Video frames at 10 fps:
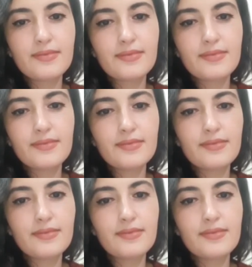
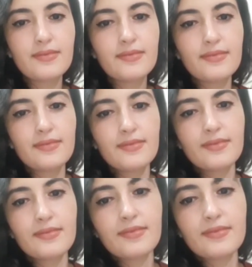
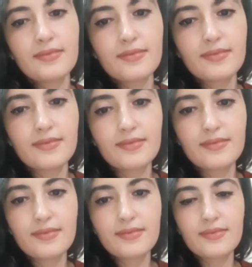
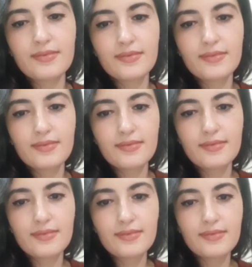
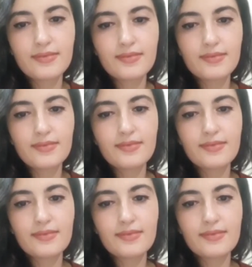(silent)